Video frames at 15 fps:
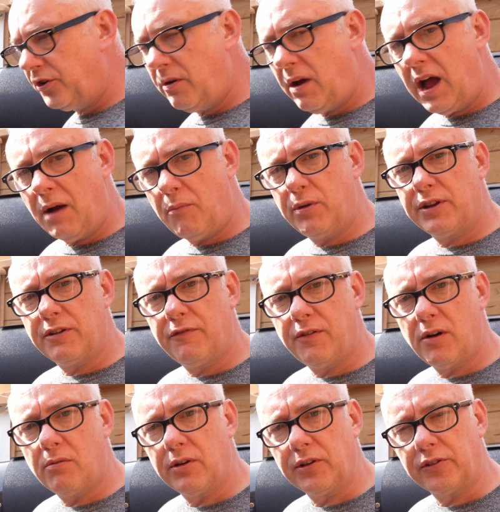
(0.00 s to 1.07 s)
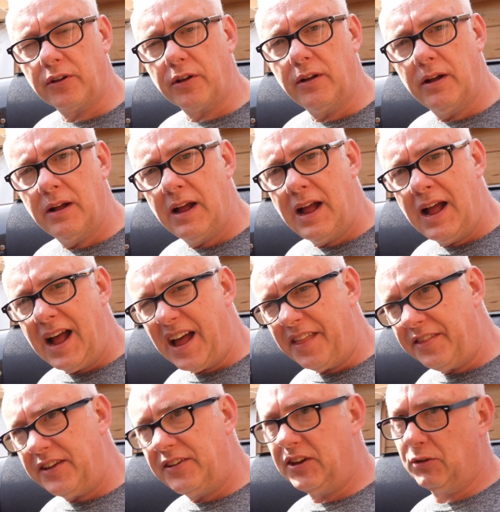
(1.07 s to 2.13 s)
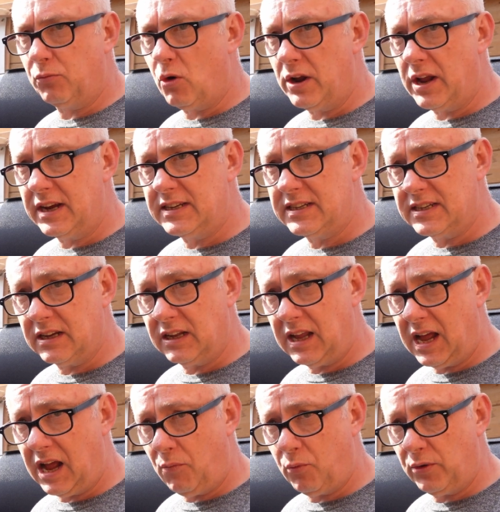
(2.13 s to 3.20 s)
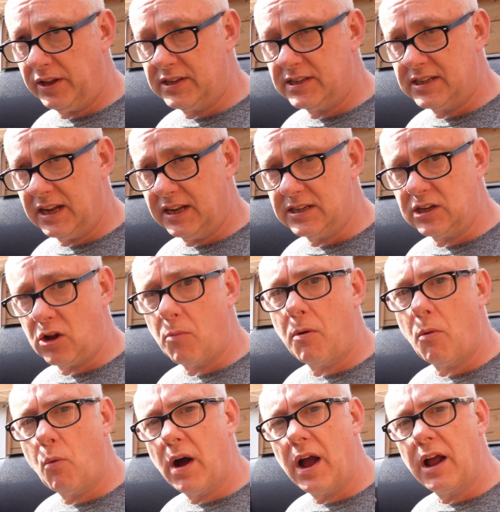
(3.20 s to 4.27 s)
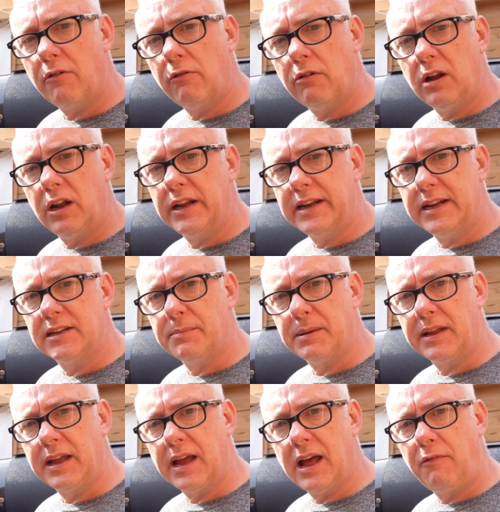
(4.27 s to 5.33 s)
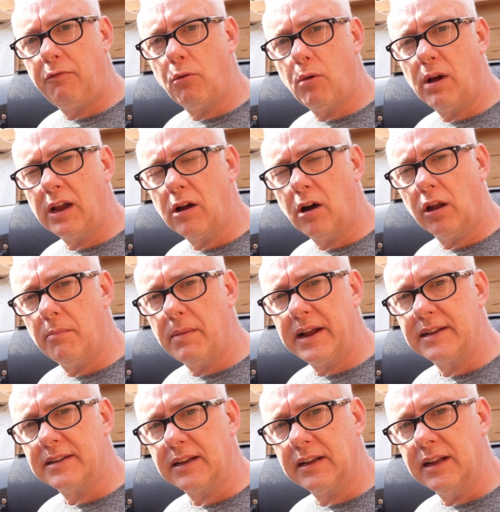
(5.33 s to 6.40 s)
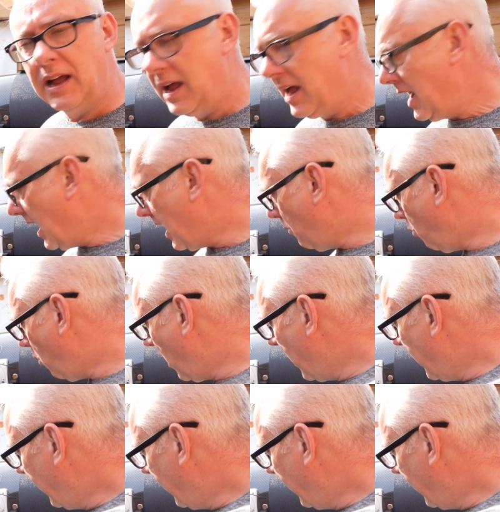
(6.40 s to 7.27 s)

you have with your focuser, and this is one I still have with this telescope, and why I really need to be careful when collimating, and why